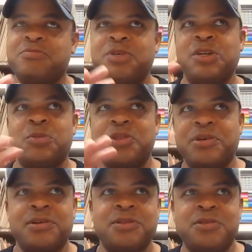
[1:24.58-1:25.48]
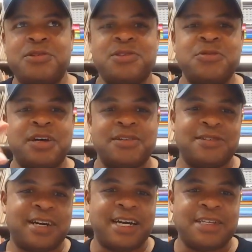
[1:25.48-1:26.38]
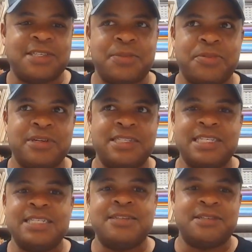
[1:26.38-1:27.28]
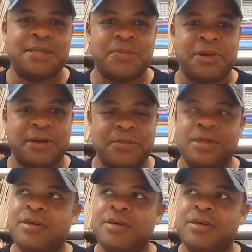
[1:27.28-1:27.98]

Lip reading: but they're the two colors are kind of separate. It's easy to separate them.